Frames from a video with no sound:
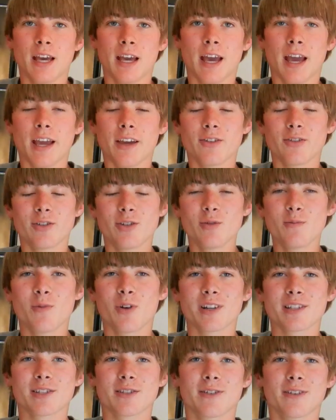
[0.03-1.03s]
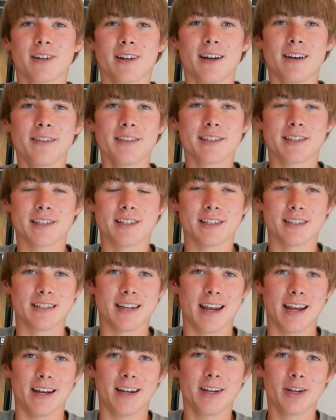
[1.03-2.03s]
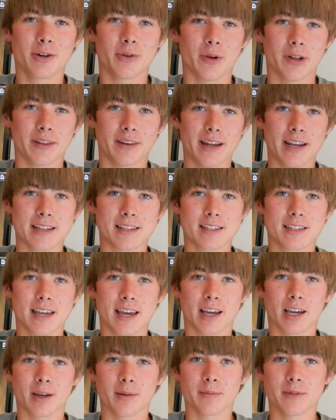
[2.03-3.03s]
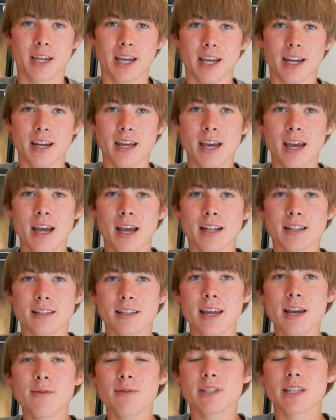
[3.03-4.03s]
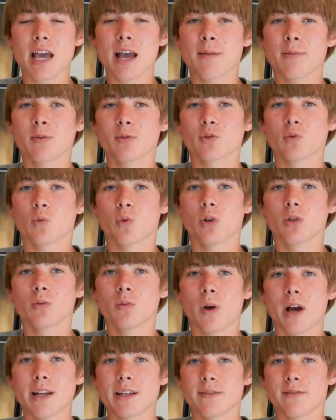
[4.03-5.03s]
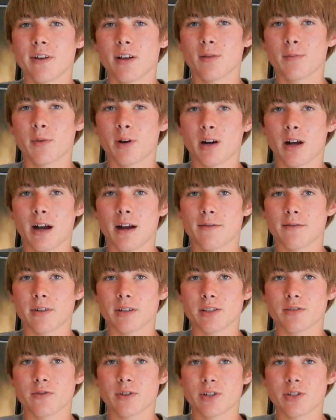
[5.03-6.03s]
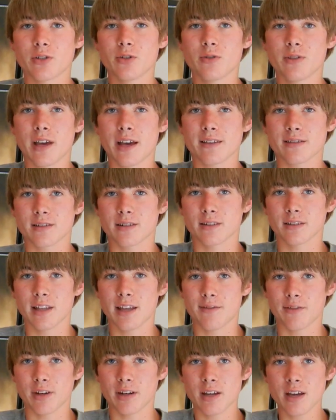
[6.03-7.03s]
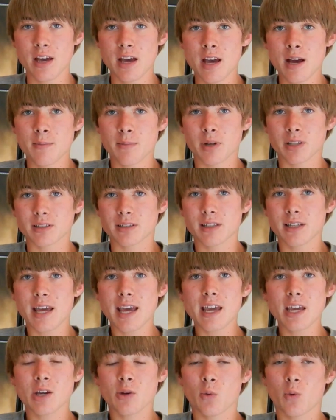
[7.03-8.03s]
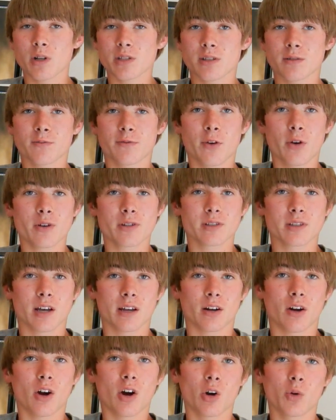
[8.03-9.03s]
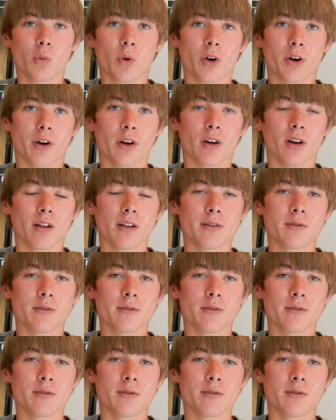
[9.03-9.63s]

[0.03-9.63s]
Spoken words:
Hey YouTube, what is going on? This is Nate here with Nate's Tech Update, and today was Apple's Worldwide Developer Conference for 2011. But today it wasn't focused on hardware at all.